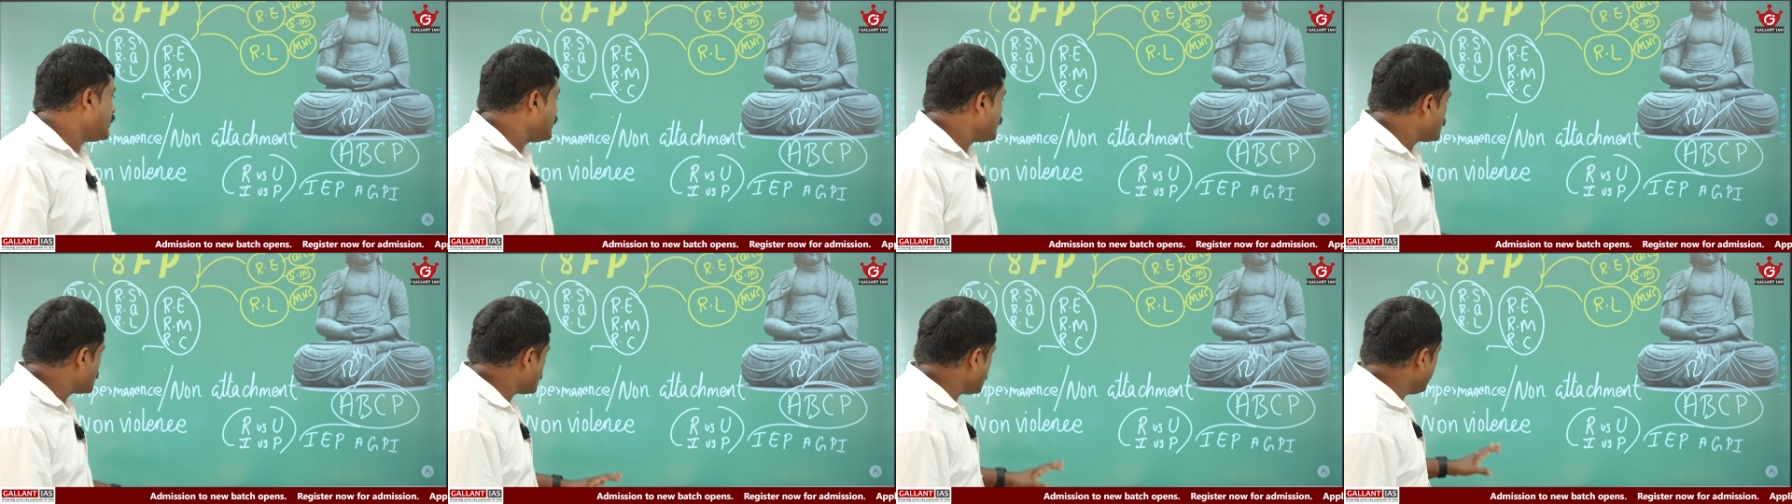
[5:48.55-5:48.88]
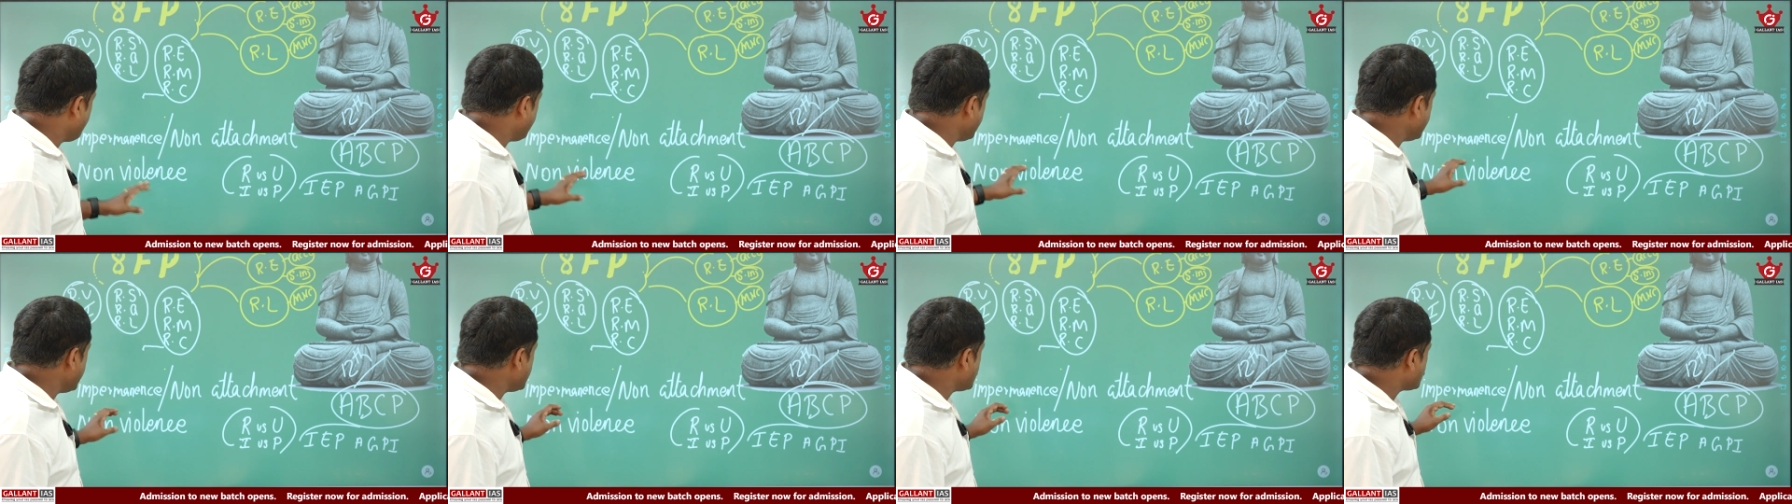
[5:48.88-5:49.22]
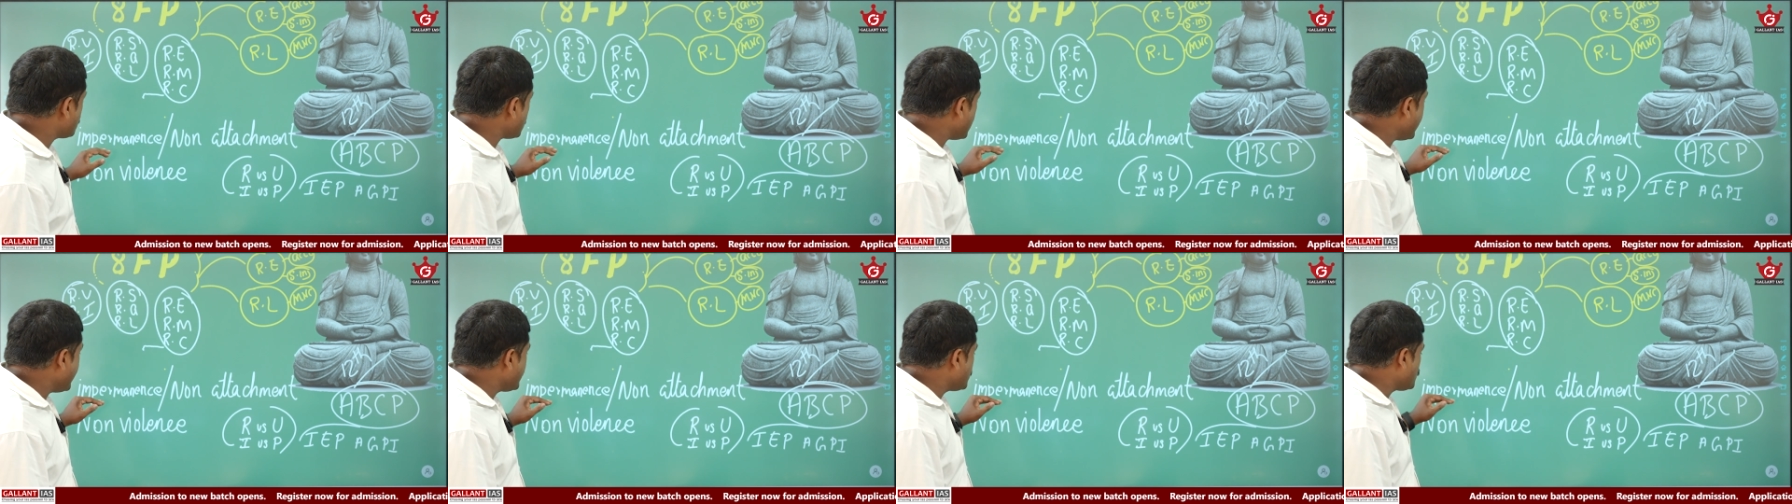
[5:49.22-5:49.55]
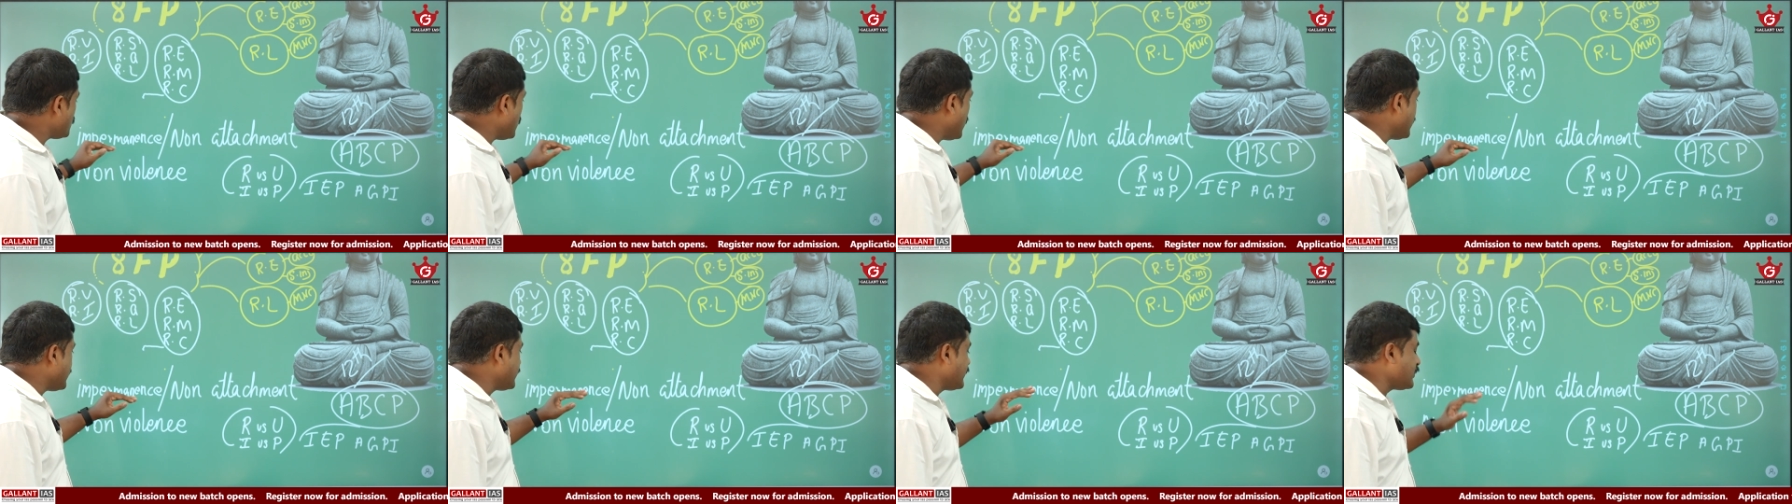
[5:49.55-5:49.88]
So please try
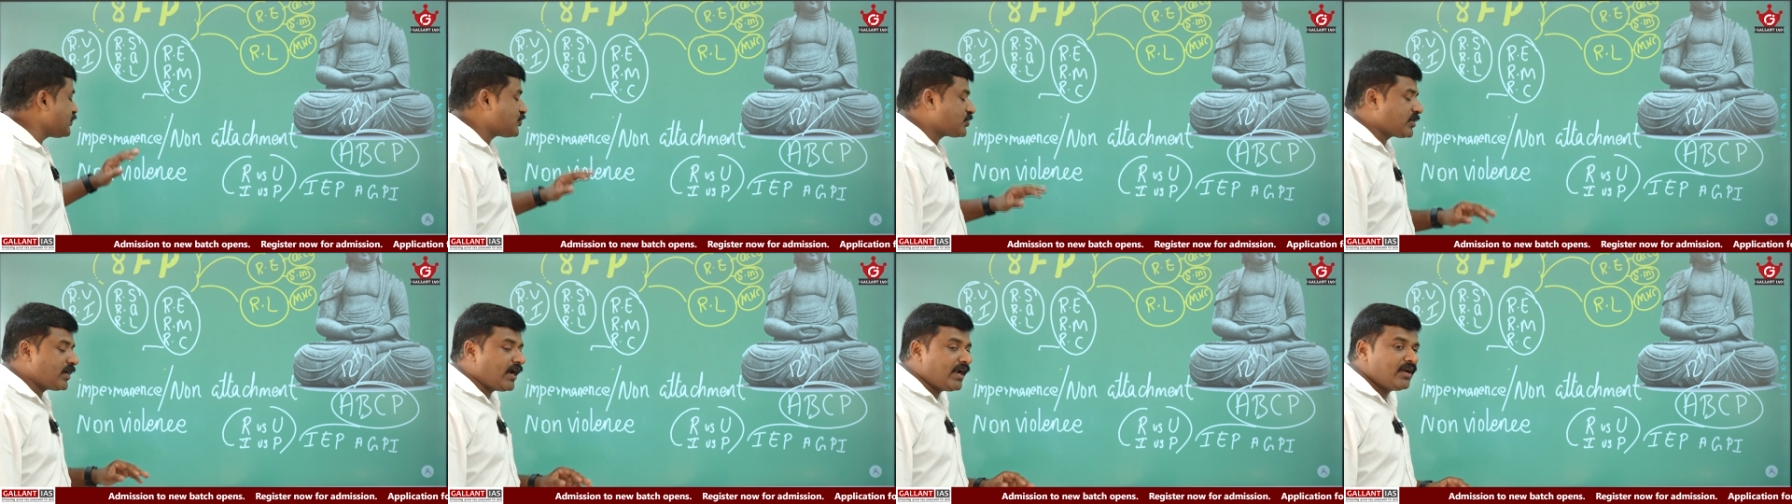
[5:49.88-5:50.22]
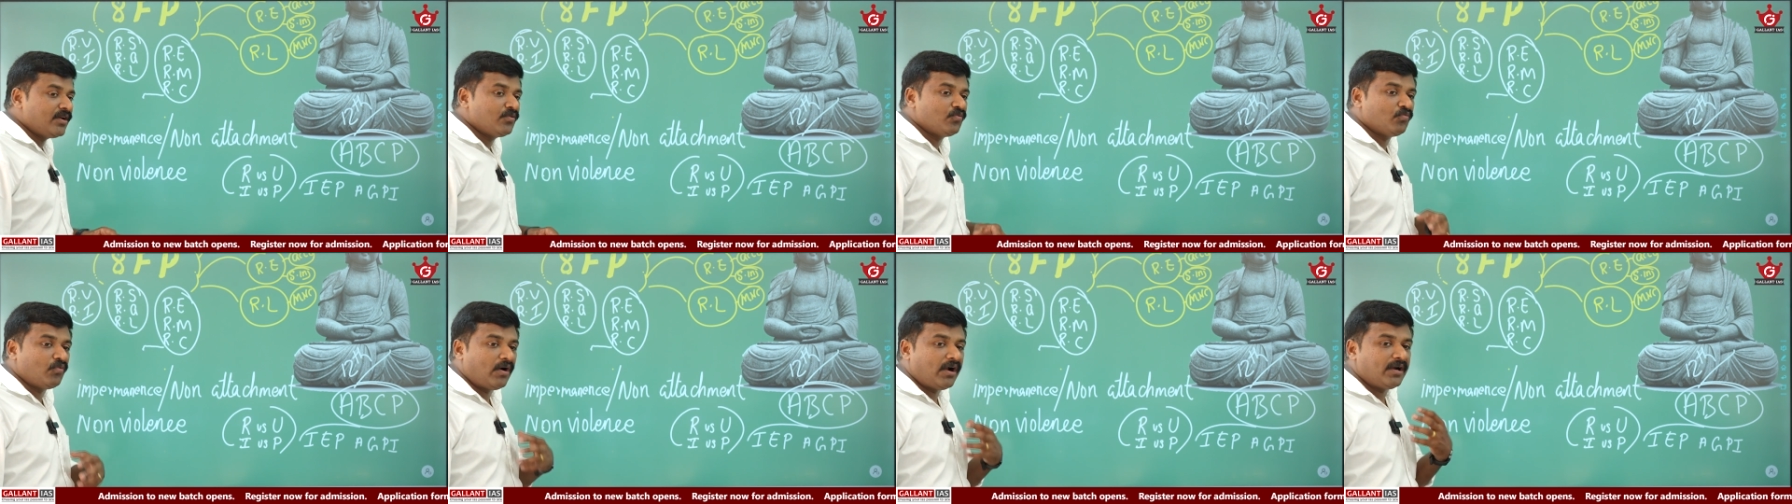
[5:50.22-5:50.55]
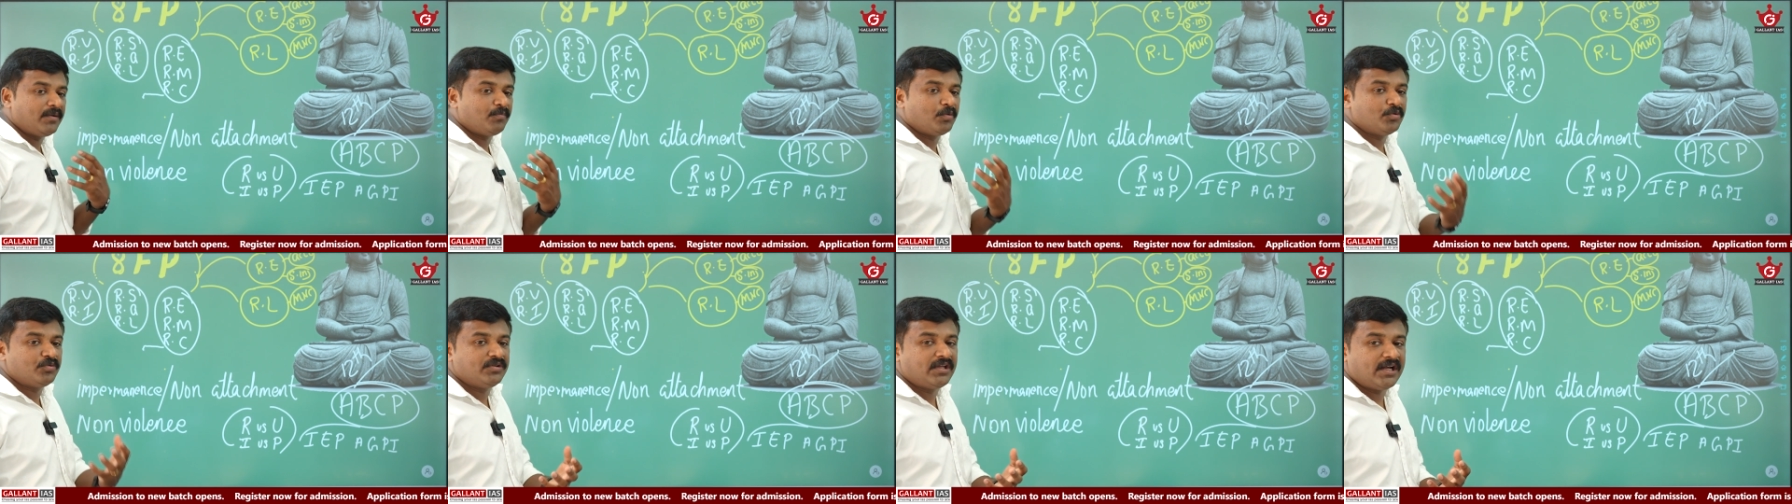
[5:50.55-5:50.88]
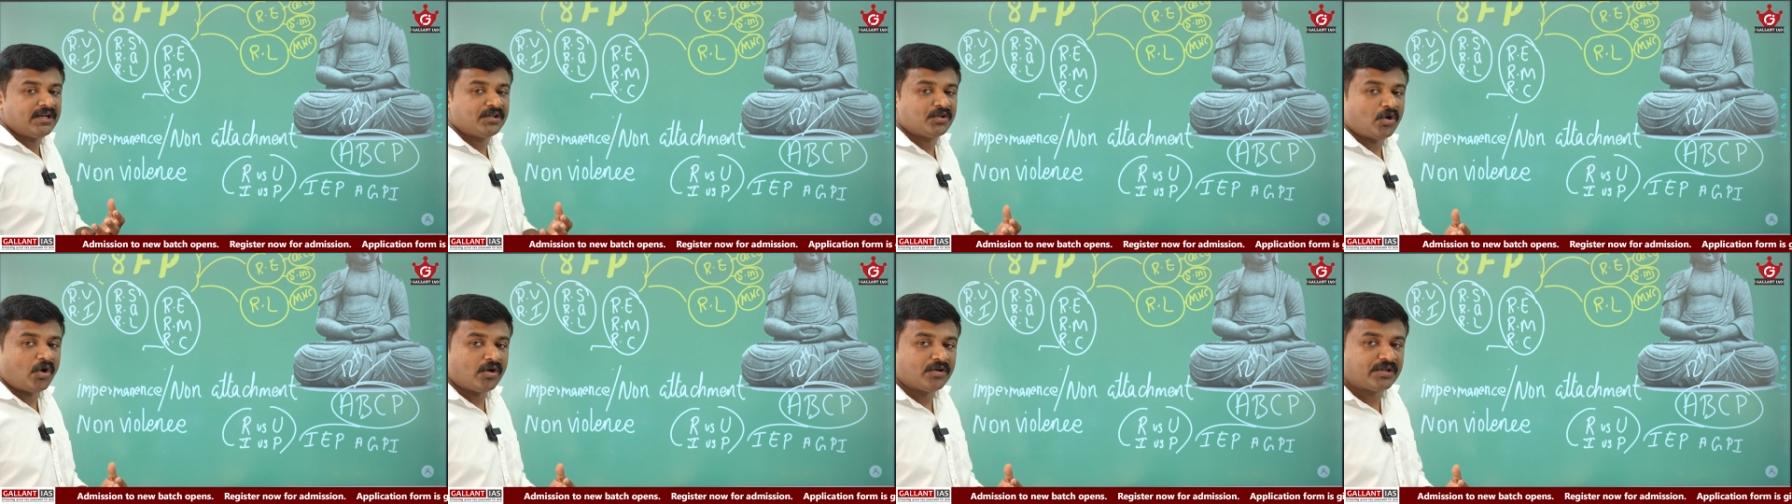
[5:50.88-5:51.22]
to understand what
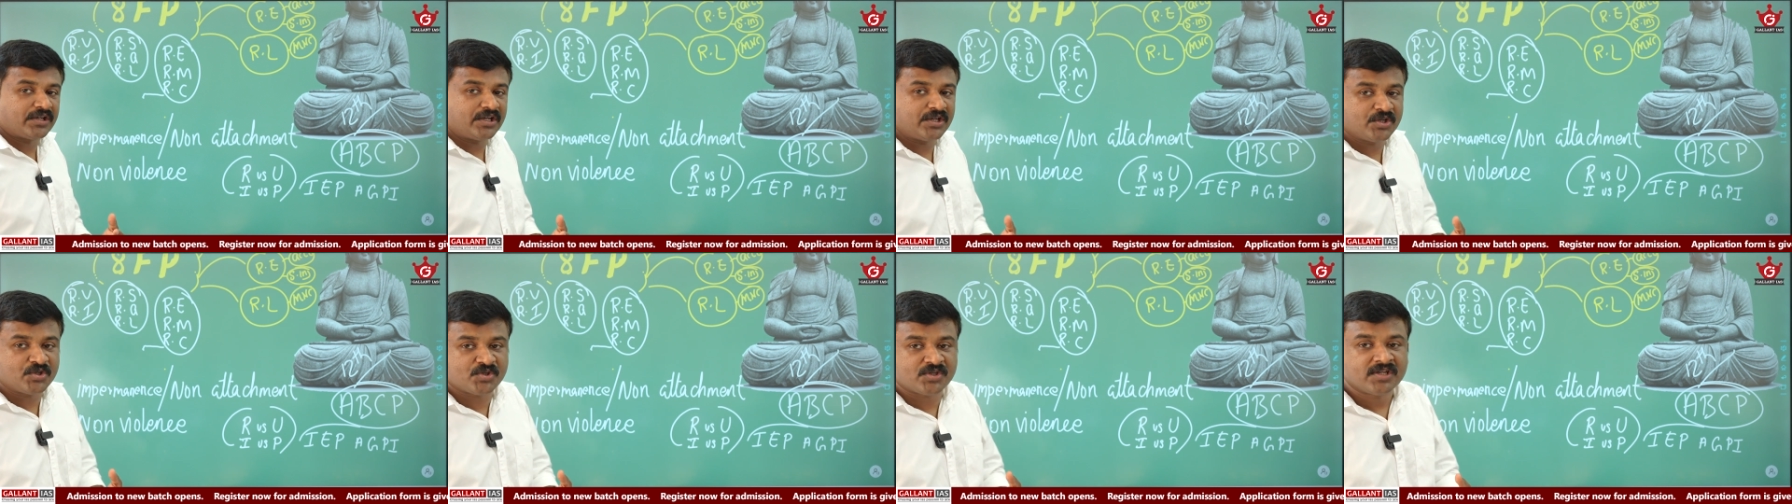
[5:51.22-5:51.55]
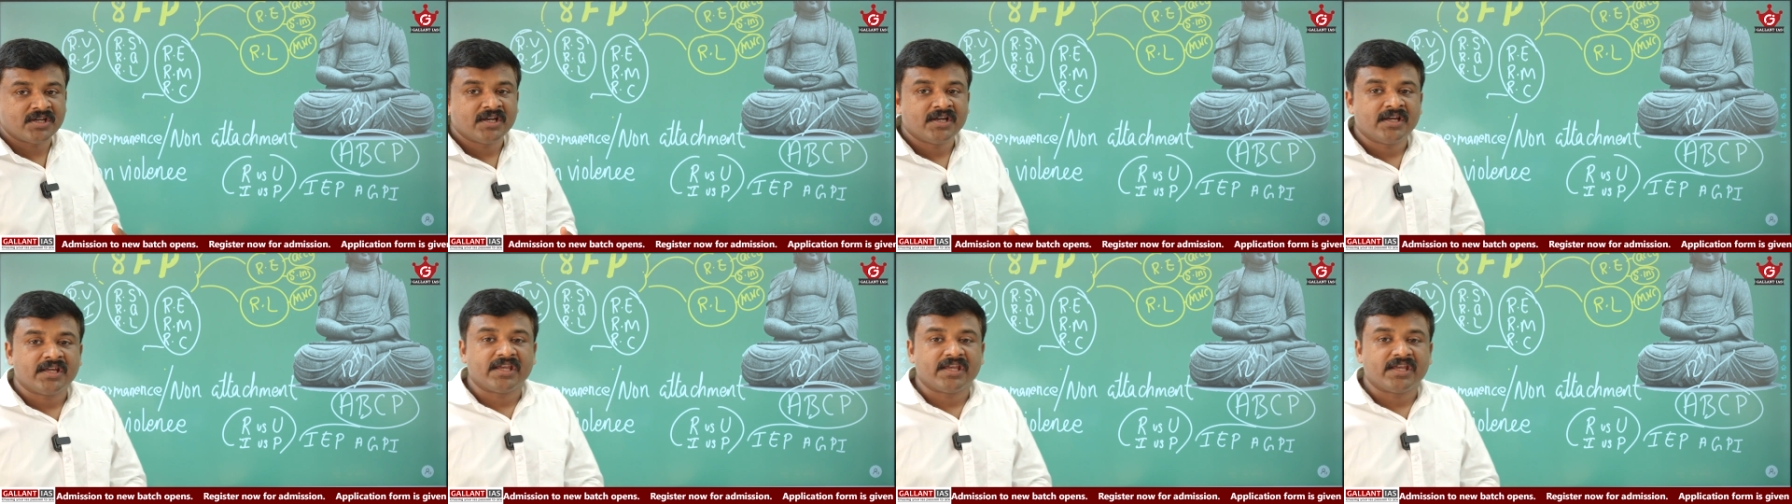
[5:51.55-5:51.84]
Buddha taught is